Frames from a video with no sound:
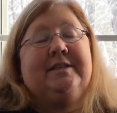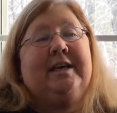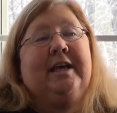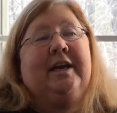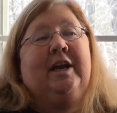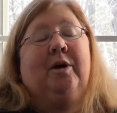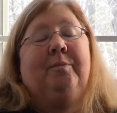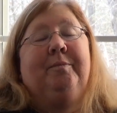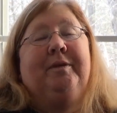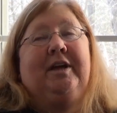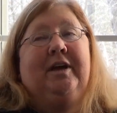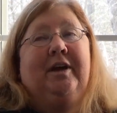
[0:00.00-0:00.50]
And
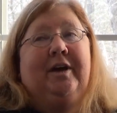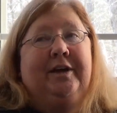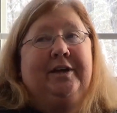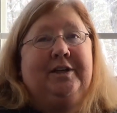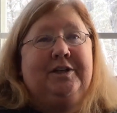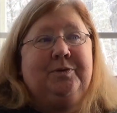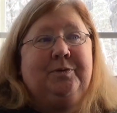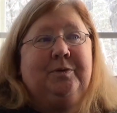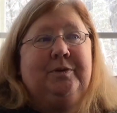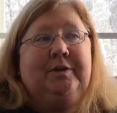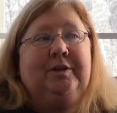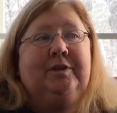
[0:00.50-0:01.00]
I'll be
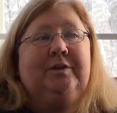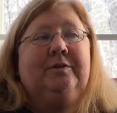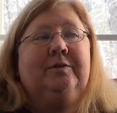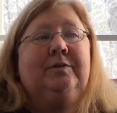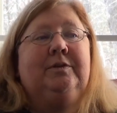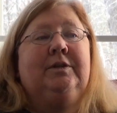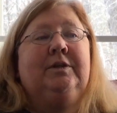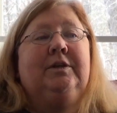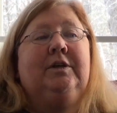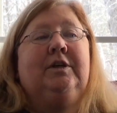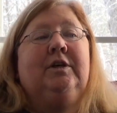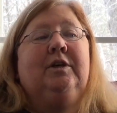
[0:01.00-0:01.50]
honest with
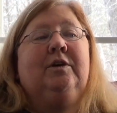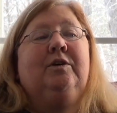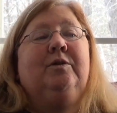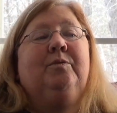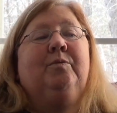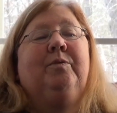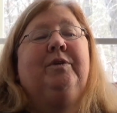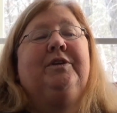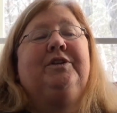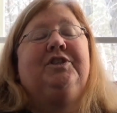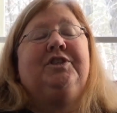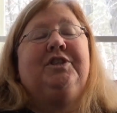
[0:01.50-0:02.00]
you,
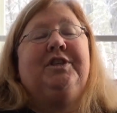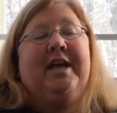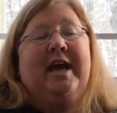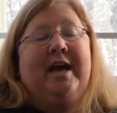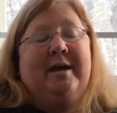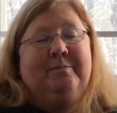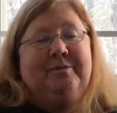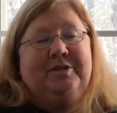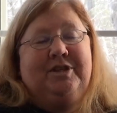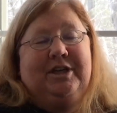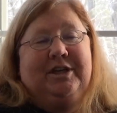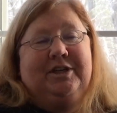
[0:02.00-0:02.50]
when
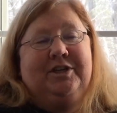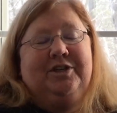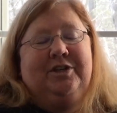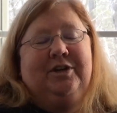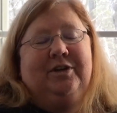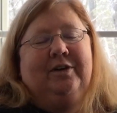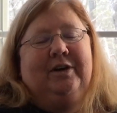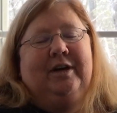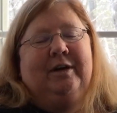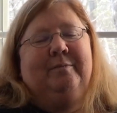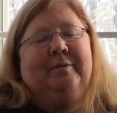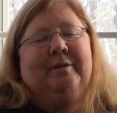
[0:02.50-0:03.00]
Snapchat
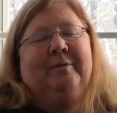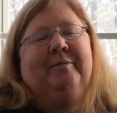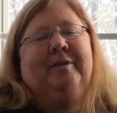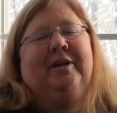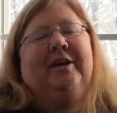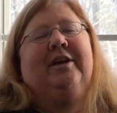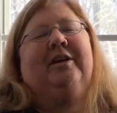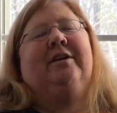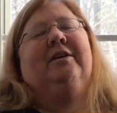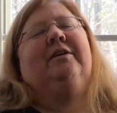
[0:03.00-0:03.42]
showed up, I'm like,